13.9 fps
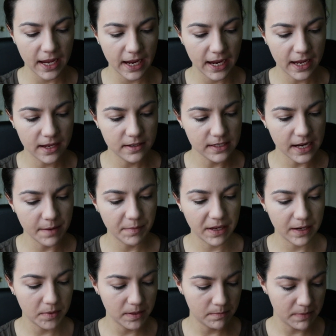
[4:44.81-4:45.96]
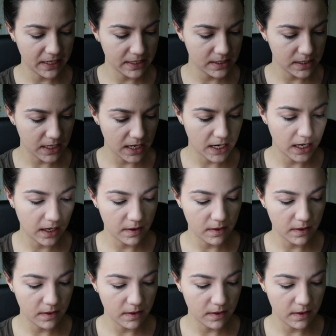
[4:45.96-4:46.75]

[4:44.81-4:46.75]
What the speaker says: And I'm gonna be mixing